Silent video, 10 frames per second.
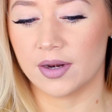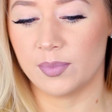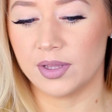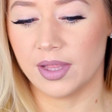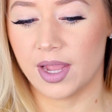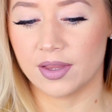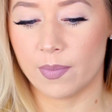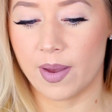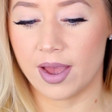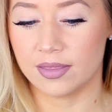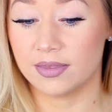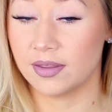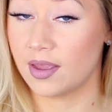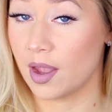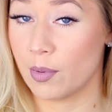going to be laying in the bath
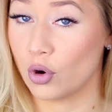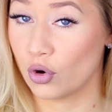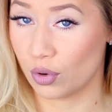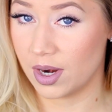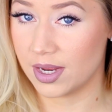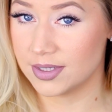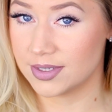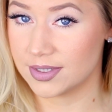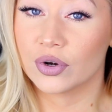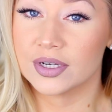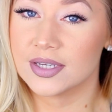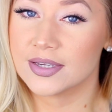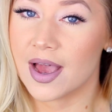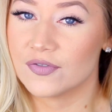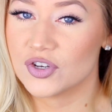thinking about Chris. Chris
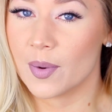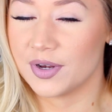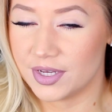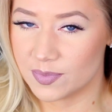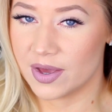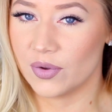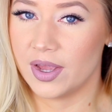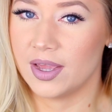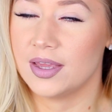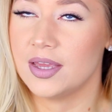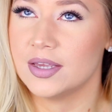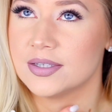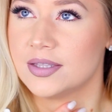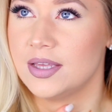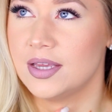is half Japanese, by the way. He
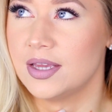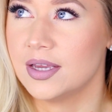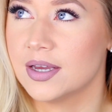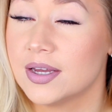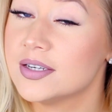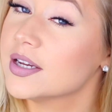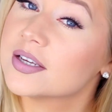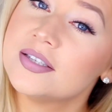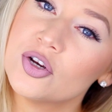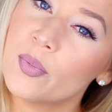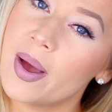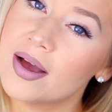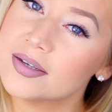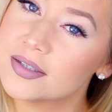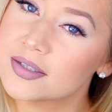is the tuxedo
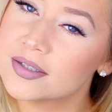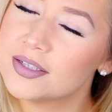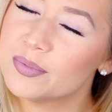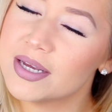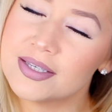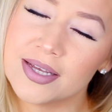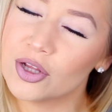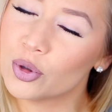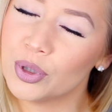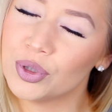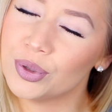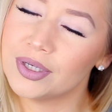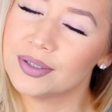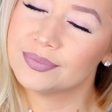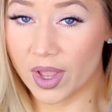mask to my Sailor
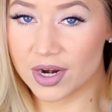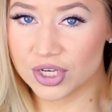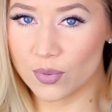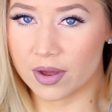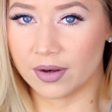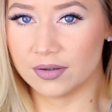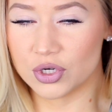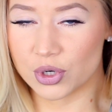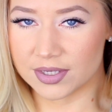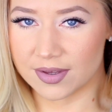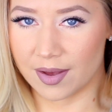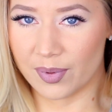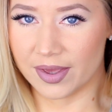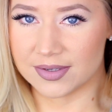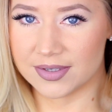Moon. We actually wanted to dress
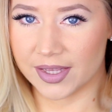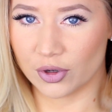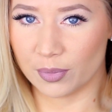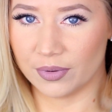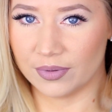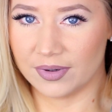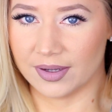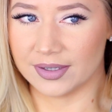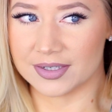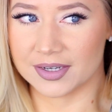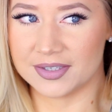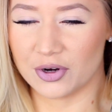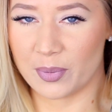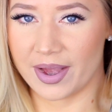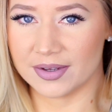up as Sailor Moon and
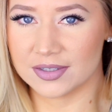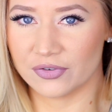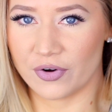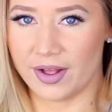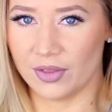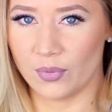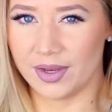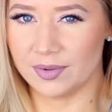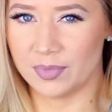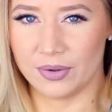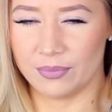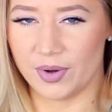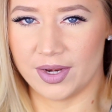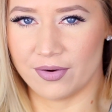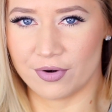tuxedo mask for Halloween, but
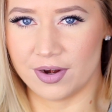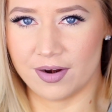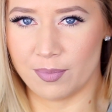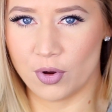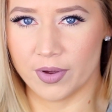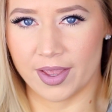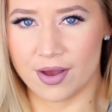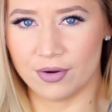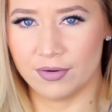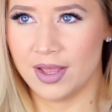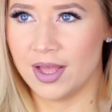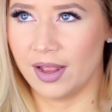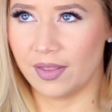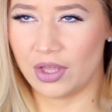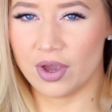we never ended up going out.
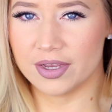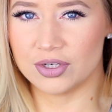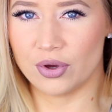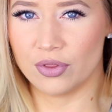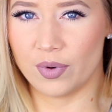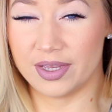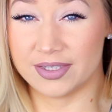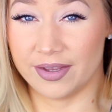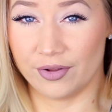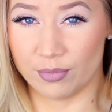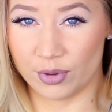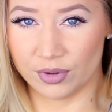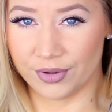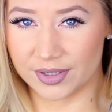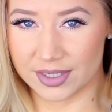Like, you guys know the way Sailor
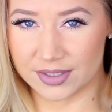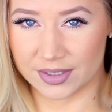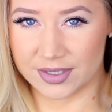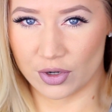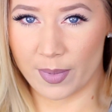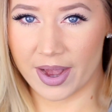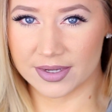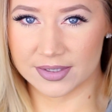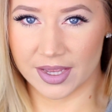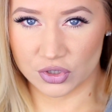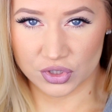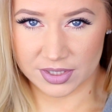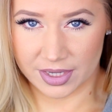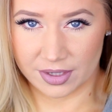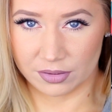Moon looks at tuxedo mask and
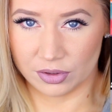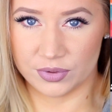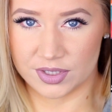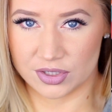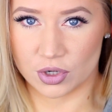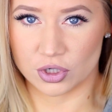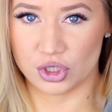just, like, loses her